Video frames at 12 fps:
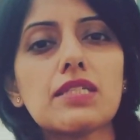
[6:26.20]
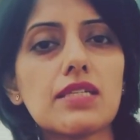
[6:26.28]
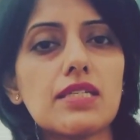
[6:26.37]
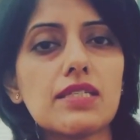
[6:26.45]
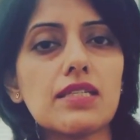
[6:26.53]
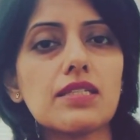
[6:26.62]

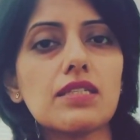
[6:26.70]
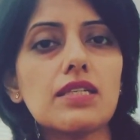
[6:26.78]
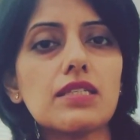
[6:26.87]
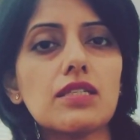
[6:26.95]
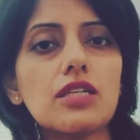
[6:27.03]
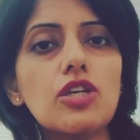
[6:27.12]

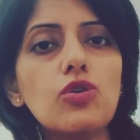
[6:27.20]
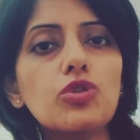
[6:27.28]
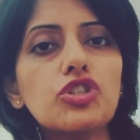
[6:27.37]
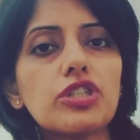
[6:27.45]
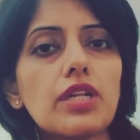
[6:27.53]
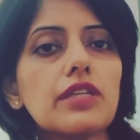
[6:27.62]
It's a
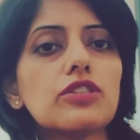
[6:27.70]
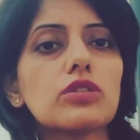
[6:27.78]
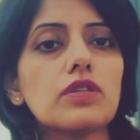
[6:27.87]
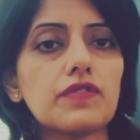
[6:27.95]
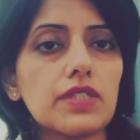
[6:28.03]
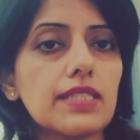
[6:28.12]
huge list
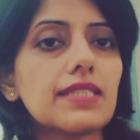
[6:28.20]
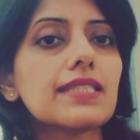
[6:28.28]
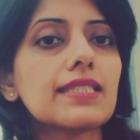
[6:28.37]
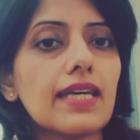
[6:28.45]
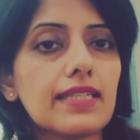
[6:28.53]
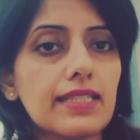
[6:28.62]
of tests
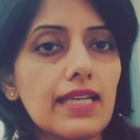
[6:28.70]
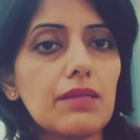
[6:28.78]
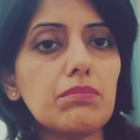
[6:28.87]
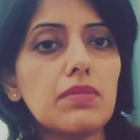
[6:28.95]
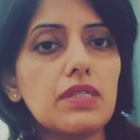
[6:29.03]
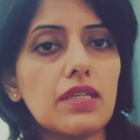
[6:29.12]
that
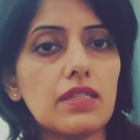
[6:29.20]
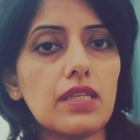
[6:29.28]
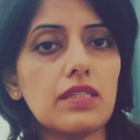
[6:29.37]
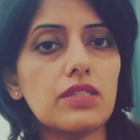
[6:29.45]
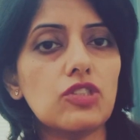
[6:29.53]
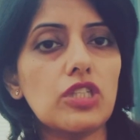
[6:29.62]
can be done in
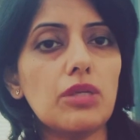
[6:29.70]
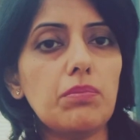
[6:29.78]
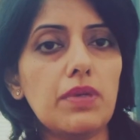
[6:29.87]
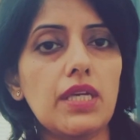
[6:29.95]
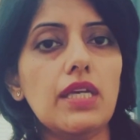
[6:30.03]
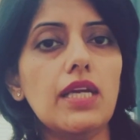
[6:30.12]
the
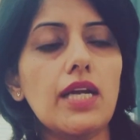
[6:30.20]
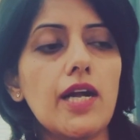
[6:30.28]
GP,